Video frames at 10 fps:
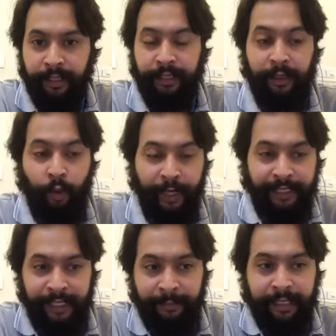okay,
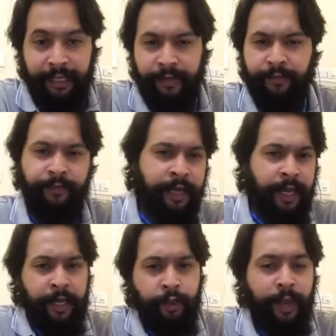tell me if
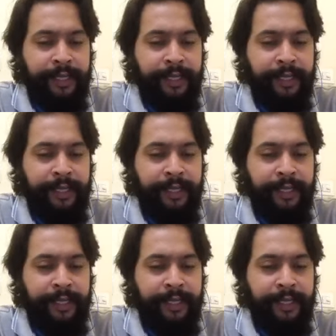you